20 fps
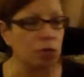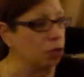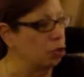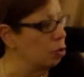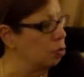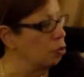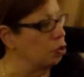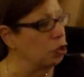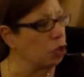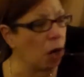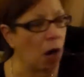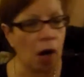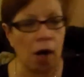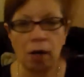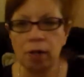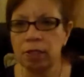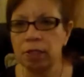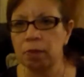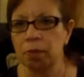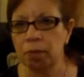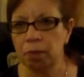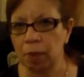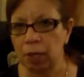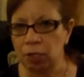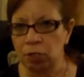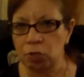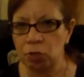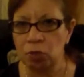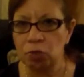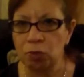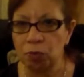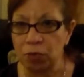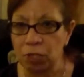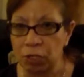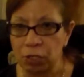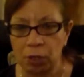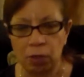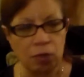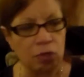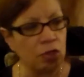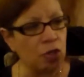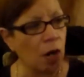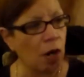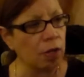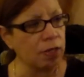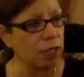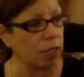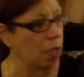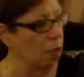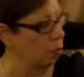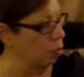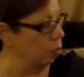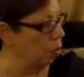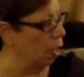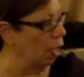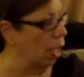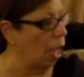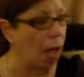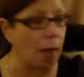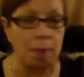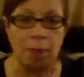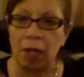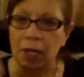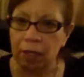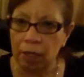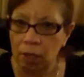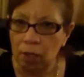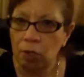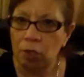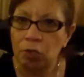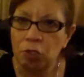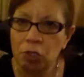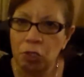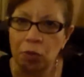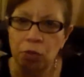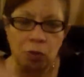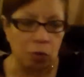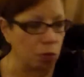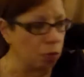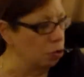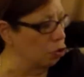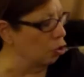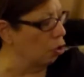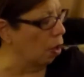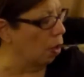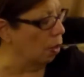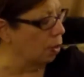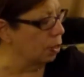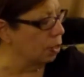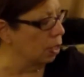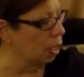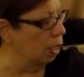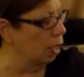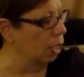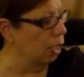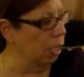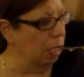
two jars, my two return jars, and I, I had my two new jars.